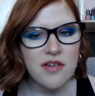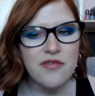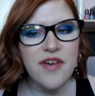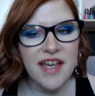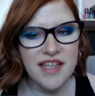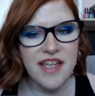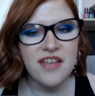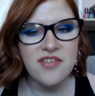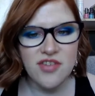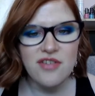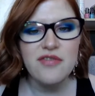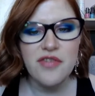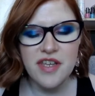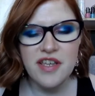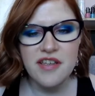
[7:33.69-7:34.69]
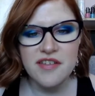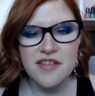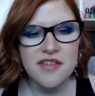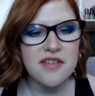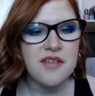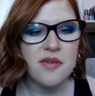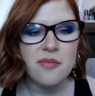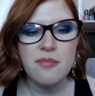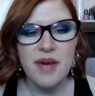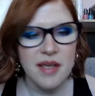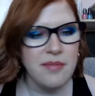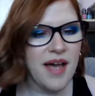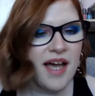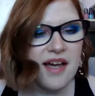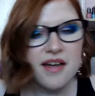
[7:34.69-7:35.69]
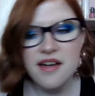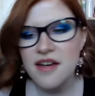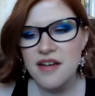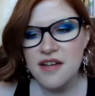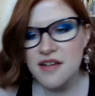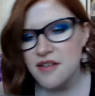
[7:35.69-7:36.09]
financial things, my bank,